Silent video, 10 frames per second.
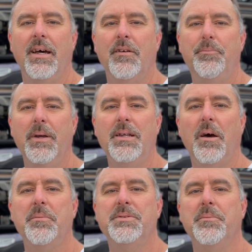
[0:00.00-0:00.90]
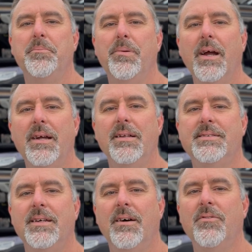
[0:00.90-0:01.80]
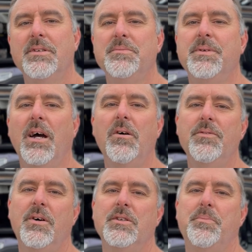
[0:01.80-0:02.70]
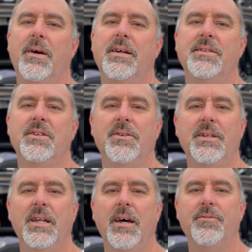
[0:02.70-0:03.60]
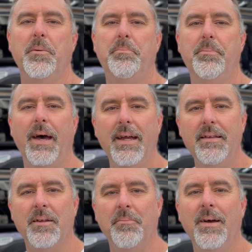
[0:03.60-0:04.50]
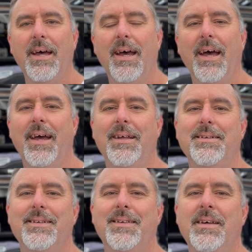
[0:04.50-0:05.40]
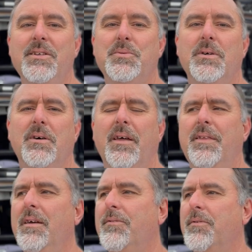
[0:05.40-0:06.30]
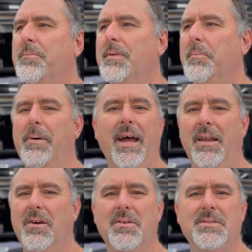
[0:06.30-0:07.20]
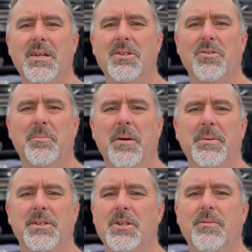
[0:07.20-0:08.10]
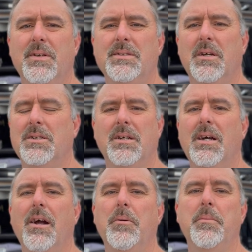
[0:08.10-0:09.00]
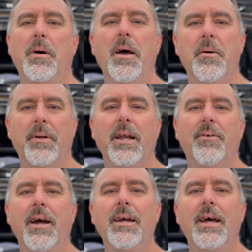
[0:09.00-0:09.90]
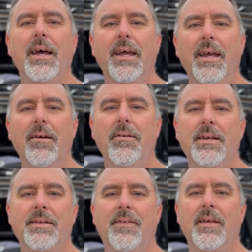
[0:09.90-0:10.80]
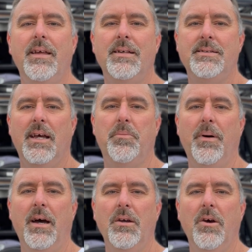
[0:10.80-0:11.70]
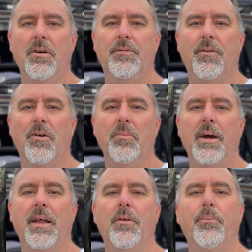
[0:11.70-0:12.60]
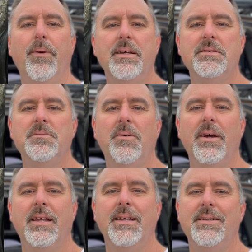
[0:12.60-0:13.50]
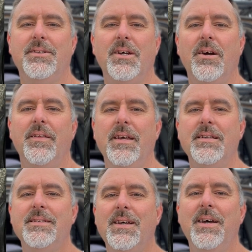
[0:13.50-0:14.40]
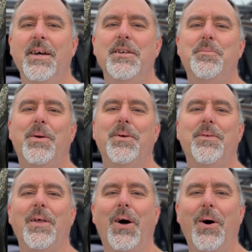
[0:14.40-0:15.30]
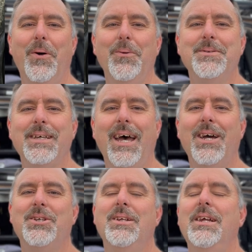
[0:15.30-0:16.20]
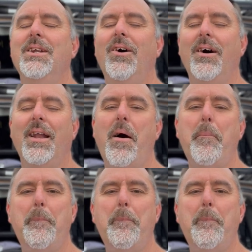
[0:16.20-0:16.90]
I've picked up some brackets. I've got some galvanized brackets so I didn't have to paint them. And these were, I think, from the patio section or maybe the shelving section, I can't remember. But anyway, here is the exact barcode for them. And the reason why you need to know this is because the holes actually line up